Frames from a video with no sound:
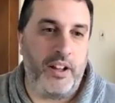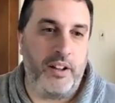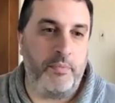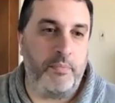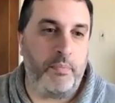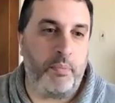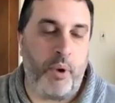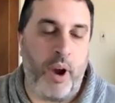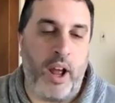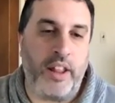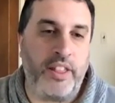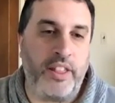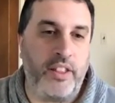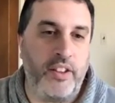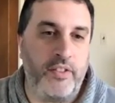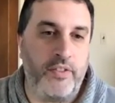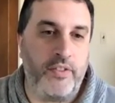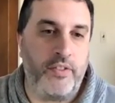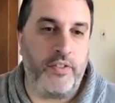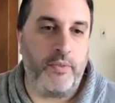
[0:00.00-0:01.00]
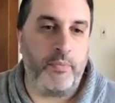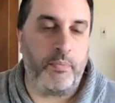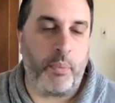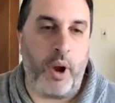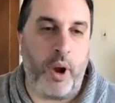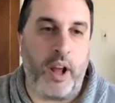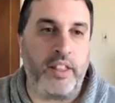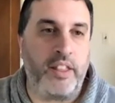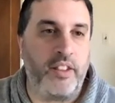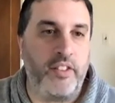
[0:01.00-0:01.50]

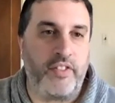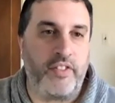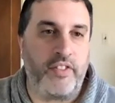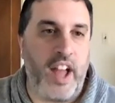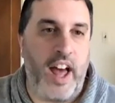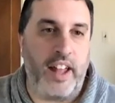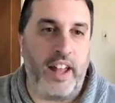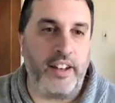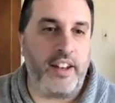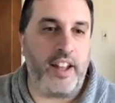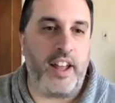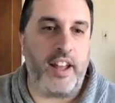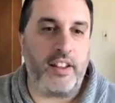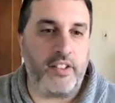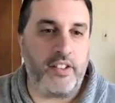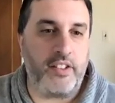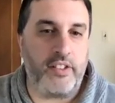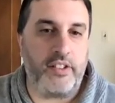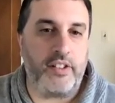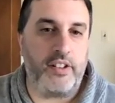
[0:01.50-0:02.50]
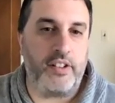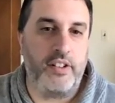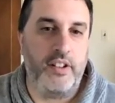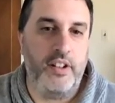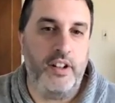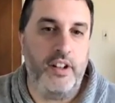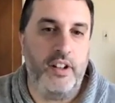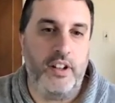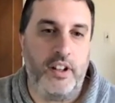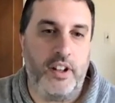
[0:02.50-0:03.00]
Breadth of context,
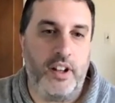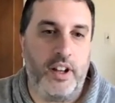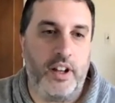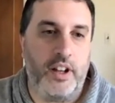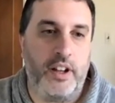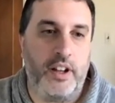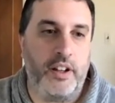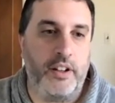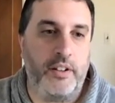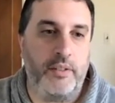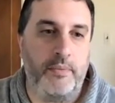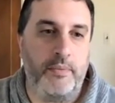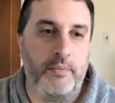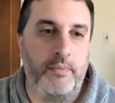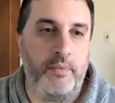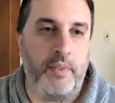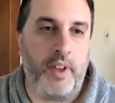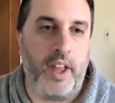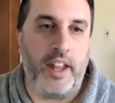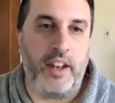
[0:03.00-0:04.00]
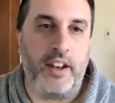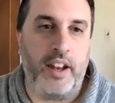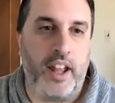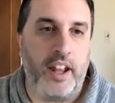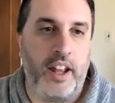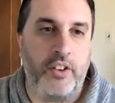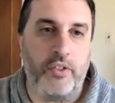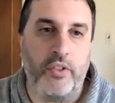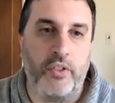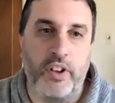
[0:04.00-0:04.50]
and
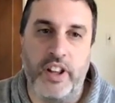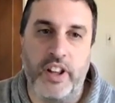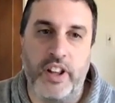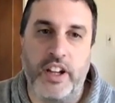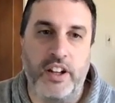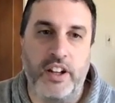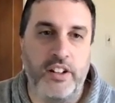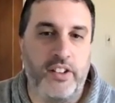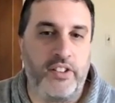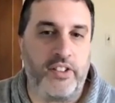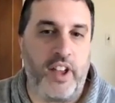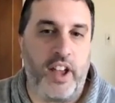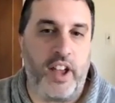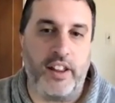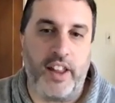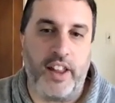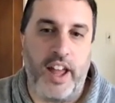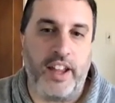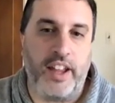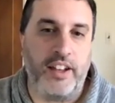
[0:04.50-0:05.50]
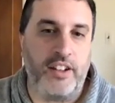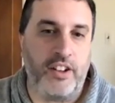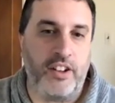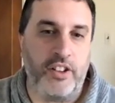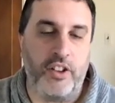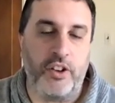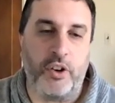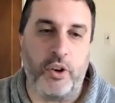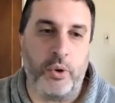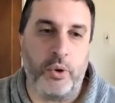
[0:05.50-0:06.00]
a really good sight line to
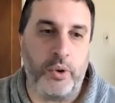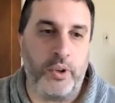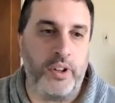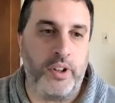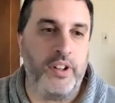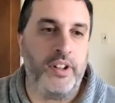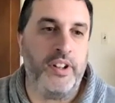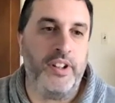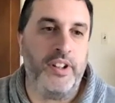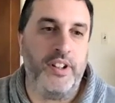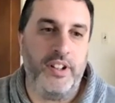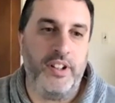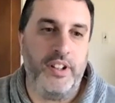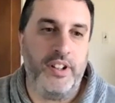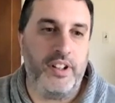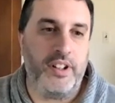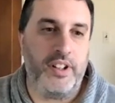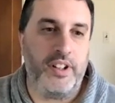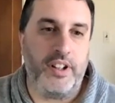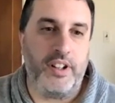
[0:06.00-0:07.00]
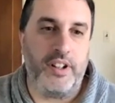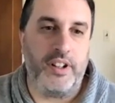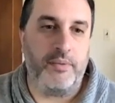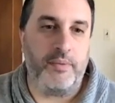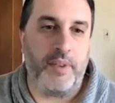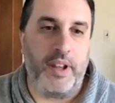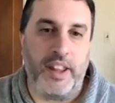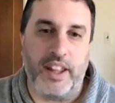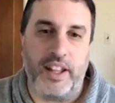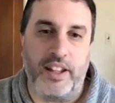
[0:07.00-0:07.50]
the goal,
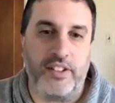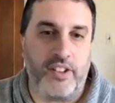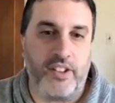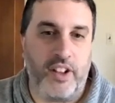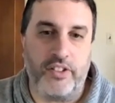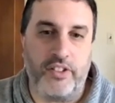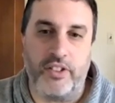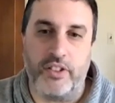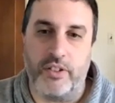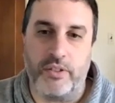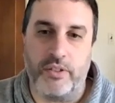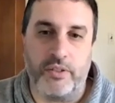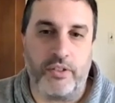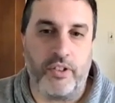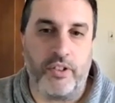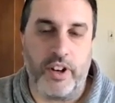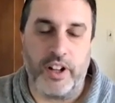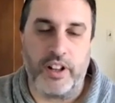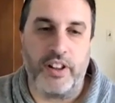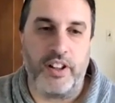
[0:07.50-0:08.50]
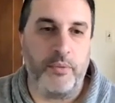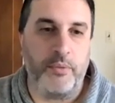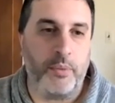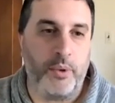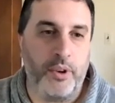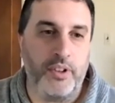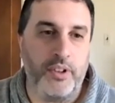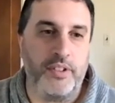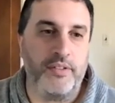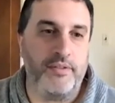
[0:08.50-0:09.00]
I think is also critically
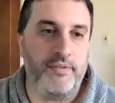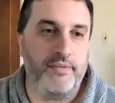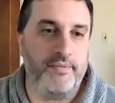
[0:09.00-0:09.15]
important.